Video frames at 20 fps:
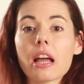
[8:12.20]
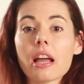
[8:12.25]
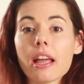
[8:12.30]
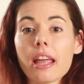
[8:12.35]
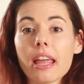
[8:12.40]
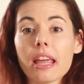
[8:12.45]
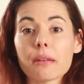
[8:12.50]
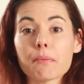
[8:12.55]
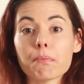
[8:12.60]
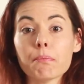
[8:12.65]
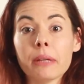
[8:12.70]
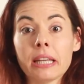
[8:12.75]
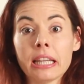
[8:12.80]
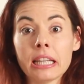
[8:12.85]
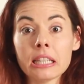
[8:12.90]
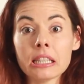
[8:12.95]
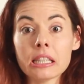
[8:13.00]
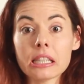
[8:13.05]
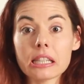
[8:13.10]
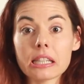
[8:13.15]
It
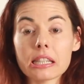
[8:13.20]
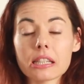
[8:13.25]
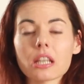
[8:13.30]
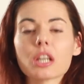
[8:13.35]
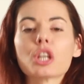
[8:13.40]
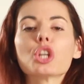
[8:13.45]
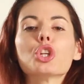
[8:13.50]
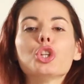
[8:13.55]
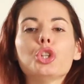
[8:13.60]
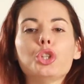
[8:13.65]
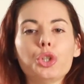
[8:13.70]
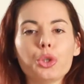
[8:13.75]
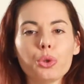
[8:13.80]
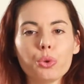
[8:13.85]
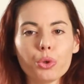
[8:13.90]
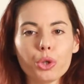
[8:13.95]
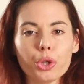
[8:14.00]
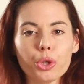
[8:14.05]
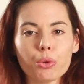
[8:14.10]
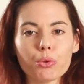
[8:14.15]
means
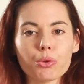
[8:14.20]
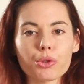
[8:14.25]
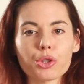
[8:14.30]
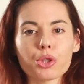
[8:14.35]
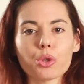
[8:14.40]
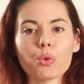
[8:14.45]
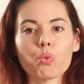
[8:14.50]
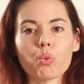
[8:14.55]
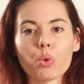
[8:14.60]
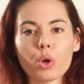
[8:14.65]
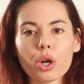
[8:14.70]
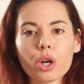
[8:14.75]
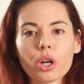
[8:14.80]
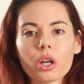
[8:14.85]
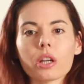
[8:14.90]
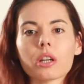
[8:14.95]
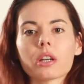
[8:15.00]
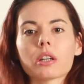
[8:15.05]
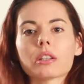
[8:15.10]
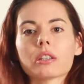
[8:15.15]
you used to
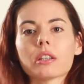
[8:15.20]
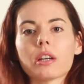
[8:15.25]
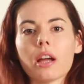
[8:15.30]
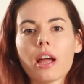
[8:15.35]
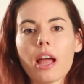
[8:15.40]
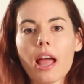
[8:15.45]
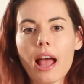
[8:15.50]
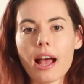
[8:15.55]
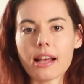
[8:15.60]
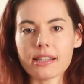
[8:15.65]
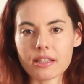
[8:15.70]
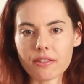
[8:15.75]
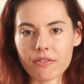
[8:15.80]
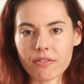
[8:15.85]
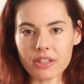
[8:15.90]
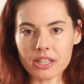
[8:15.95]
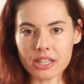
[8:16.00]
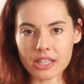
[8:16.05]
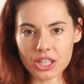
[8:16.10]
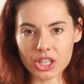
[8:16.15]
work as a
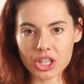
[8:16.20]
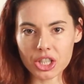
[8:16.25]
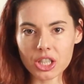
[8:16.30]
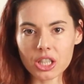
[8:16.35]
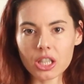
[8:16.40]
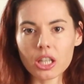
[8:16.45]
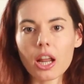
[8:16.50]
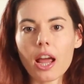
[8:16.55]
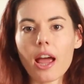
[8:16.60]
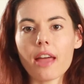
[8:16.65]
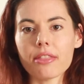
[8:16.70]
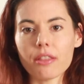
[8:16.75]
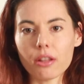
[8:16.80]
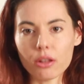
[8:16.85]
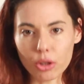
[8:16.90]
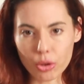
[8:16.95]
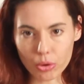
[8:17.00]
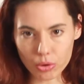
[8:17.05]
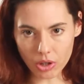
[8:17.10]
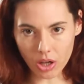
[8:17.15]
physician at the
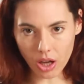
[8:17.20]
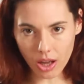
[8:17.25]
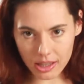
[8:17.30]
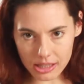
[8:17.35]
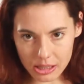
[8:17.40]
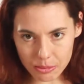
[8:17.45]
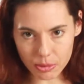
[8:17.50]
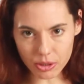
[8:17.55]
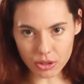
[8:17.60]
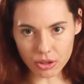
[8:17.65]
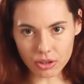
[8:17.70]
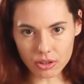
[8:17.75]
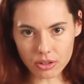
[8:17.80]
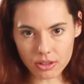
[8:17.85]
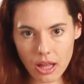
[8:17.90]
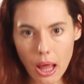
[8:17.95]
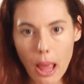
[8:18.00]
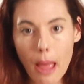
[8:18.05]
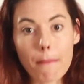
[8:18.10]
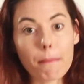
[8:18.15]
local hospital,
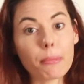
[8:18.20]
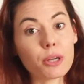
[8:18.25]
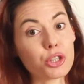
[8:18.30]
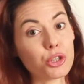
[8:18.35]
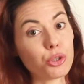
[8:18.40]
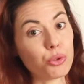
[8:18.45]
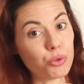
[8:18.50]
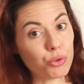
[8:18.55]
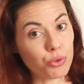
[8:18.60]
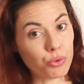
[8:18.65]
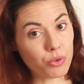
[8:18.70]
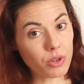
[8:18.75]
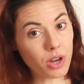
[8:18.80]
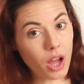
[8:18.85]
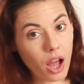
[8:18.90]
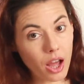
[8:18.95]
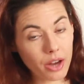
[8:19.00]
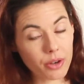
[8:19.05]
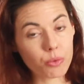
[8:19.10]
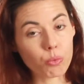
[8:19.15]
but you do
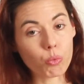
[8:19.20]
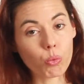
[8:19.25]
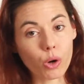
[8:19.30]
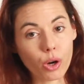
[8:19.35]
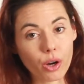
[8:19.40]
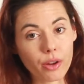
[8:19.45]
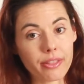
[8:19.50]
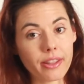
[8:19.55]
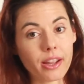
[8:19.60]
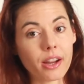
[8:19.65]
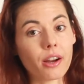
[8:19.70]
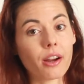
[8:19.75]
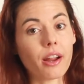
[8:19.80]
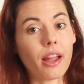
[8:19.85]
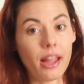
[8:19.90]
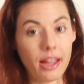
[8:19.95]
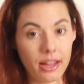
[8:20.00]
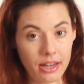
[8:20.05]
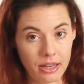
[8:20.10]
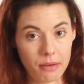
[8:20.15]
not work there
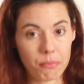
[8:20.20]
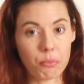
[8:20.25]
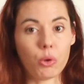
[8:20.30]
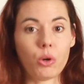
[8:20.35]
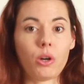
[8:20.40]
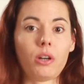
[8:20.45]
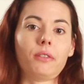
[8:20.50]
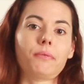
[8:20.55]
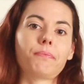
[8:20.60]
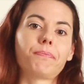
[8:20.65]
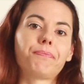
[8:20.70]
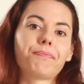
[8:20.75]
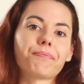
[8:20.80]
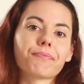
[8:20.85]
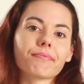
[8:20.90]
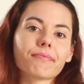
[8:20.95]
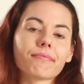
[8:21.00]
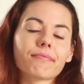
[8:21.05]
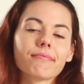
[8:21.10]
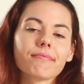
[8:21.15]
anymore.
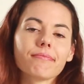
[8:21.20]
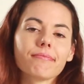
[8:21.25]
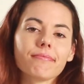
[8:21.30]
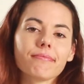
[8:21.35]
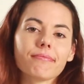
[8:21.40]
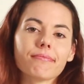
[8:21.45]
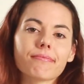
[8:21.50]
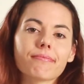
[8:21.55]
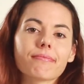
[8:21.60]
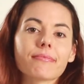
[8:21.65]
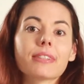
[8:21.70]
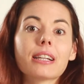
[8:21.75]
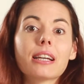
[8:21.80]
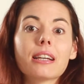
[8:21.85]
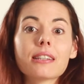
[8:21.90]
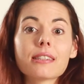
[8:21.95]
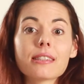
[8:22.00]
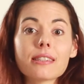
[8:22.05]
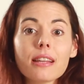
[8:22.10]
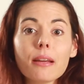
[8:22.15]

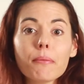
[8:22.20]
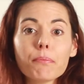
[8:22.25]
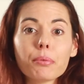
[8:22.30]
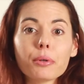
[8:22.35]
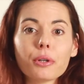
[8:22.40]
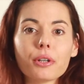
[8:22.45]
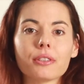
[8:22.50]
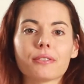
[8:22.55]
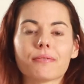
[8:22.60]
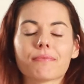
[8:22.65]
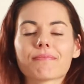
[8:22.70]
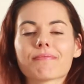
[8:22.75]
Simple.